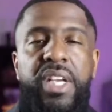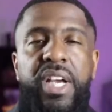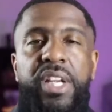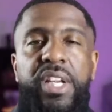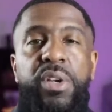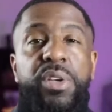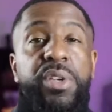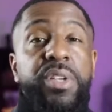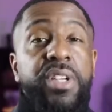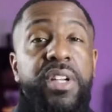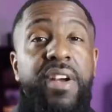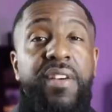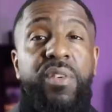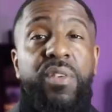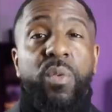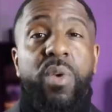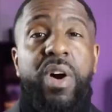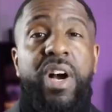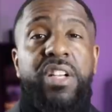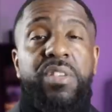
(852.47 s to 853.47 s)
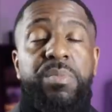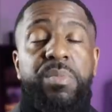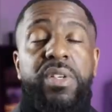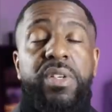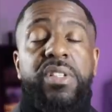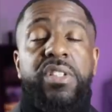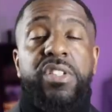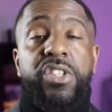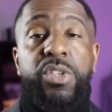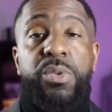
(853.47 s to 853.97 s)
I know you didn't have to watch,
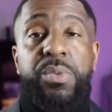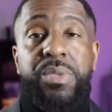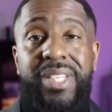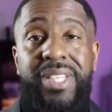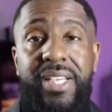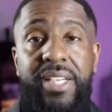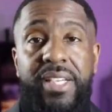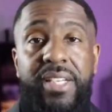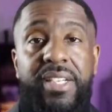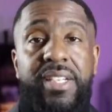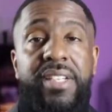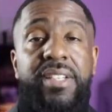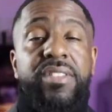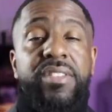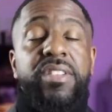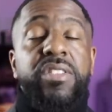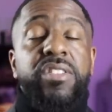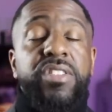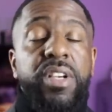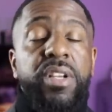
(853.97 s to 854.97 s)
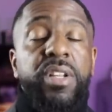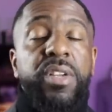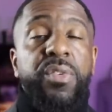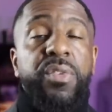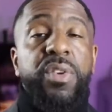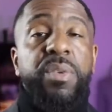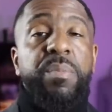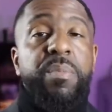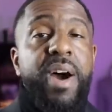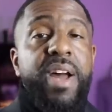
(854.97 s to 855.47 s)
but you did. And sincerely,
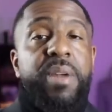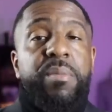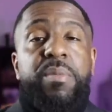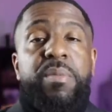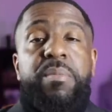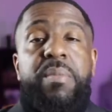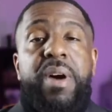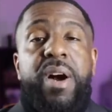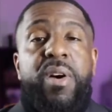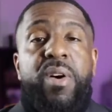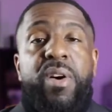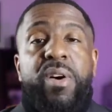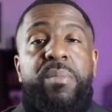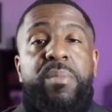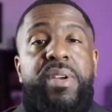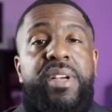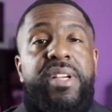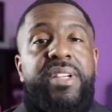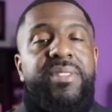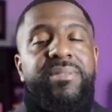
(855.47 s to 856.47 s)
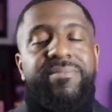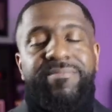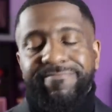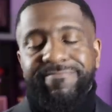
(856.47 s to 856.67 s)
from the bottom of my heart, man,